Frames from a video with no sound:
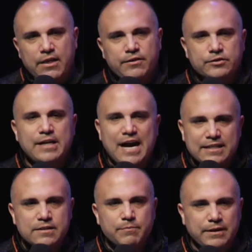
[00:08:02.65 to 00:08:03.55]
there's got
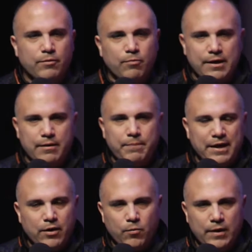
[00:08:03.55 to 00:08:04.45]
to be a
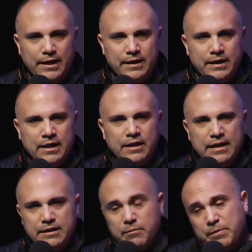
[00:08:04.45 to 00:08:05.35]
better way.
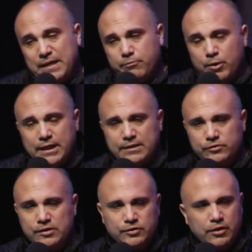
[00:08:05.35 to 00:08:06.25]
And by the way, there's
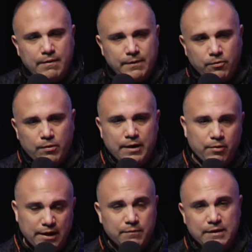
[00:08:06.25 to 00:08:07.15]
also got to be a way where
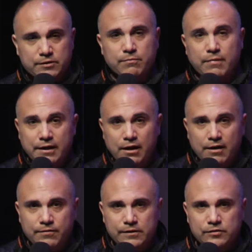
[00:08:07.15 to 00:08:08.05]
I can make some money
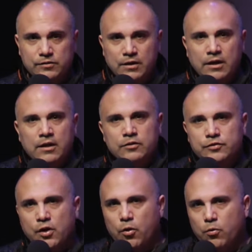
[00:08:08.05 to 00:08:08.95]
off this.
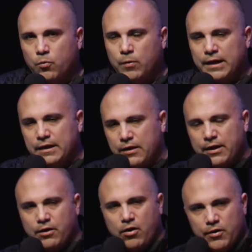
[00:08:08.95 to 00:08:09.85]
So when
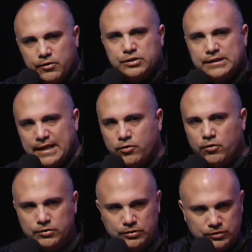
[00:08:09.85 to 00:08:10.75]
the other
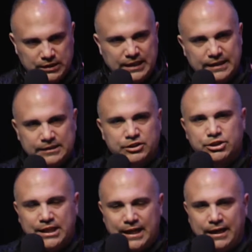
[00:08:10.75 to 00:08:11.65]
stakeholders in this
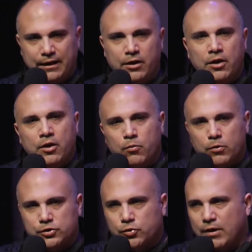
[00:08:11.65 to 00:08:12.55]
chain were
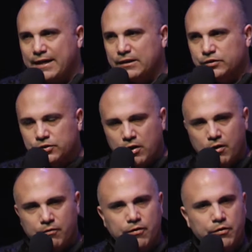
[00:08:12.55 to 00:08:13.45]
trying to
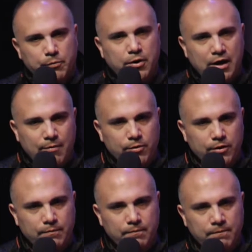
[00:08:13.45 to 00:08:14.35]
solve the problem